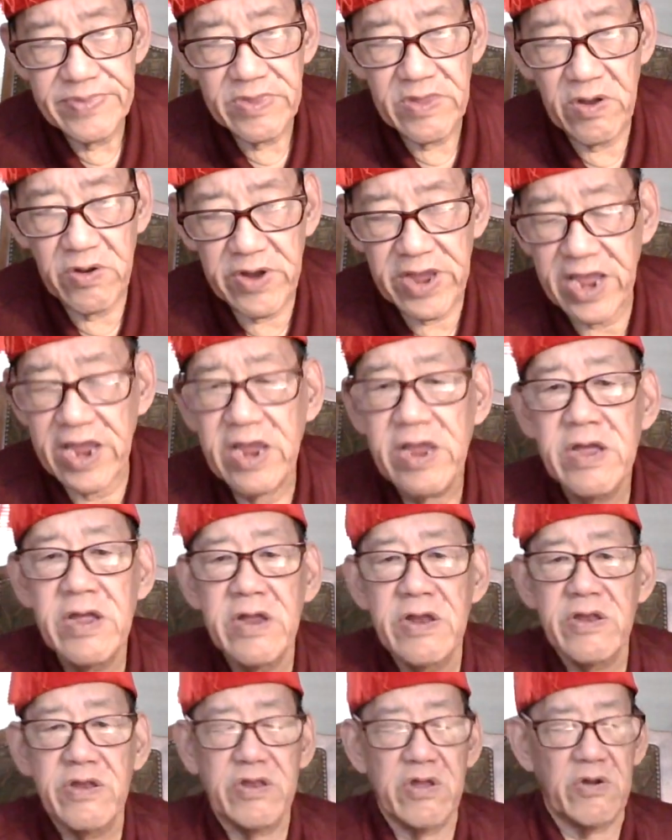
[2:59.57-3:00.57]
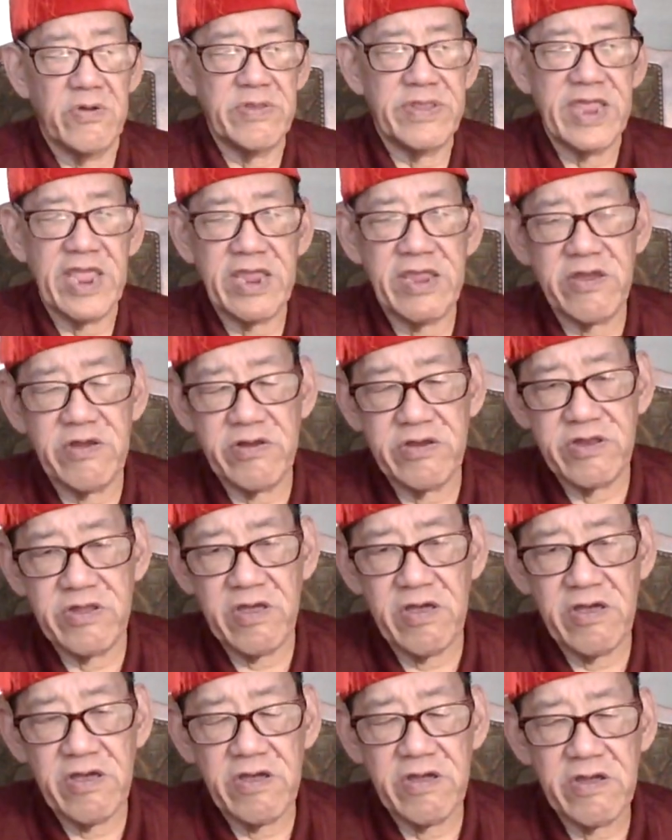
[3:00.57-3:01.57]
Okay? Don't take your
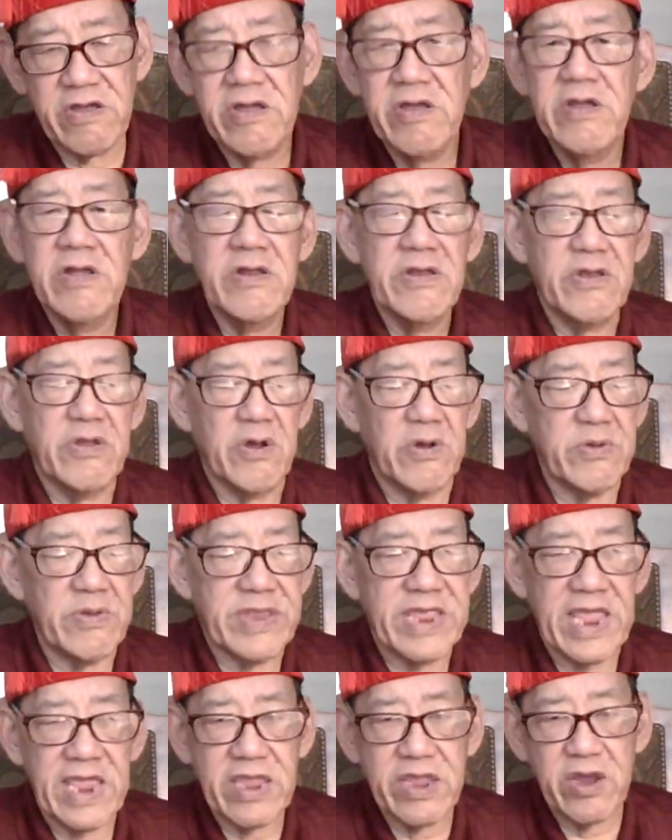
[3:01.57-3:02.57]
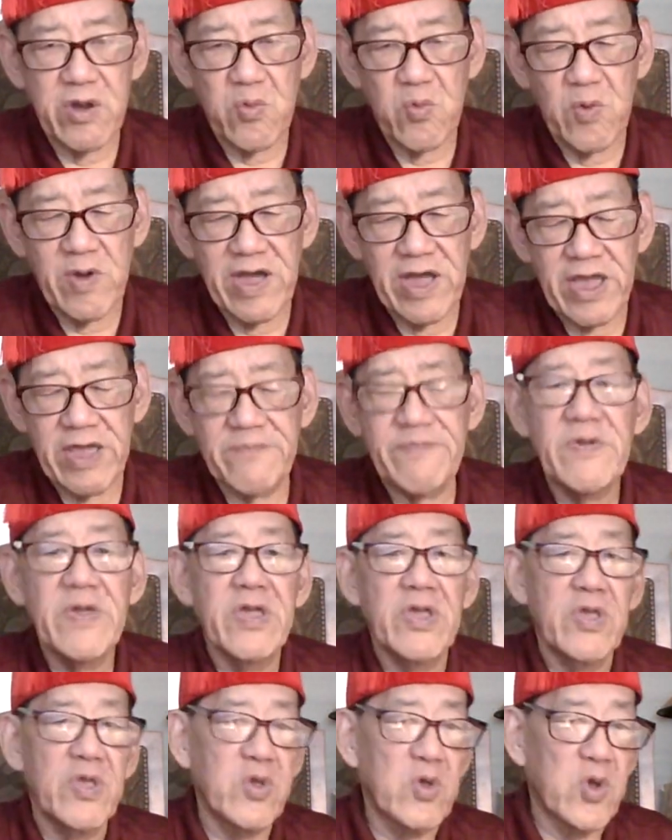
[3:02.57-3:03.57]
dog. Don't take your wife.
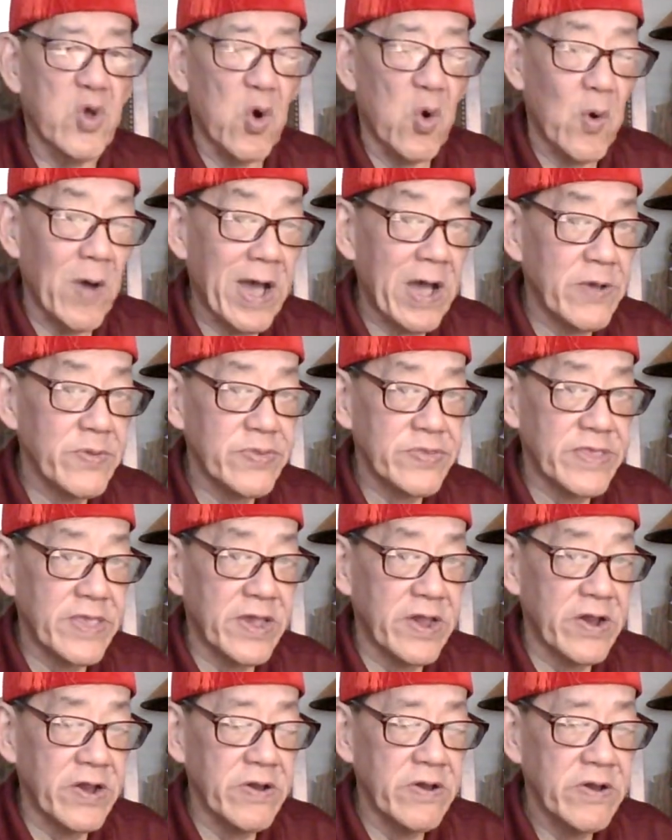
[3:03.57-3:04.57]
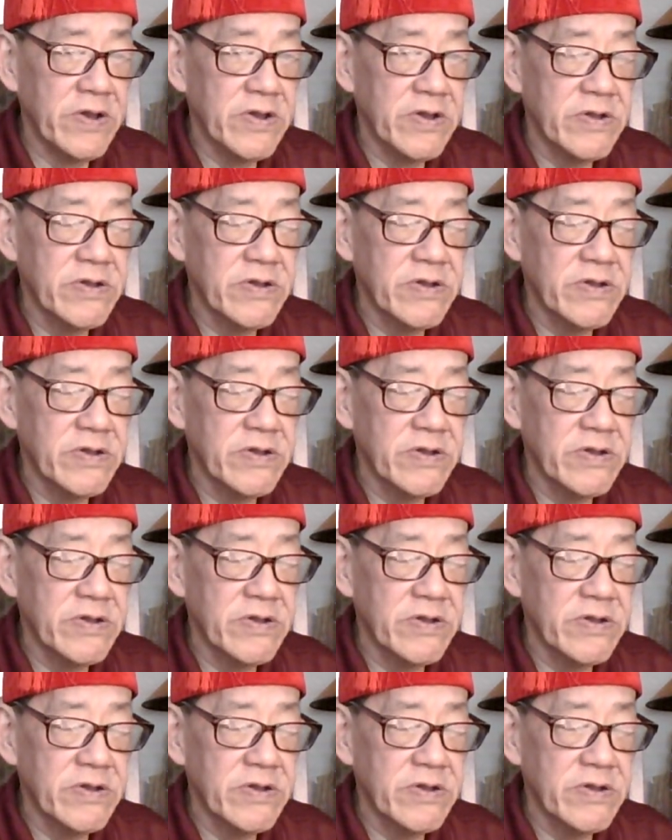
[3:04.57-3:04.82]
You go out there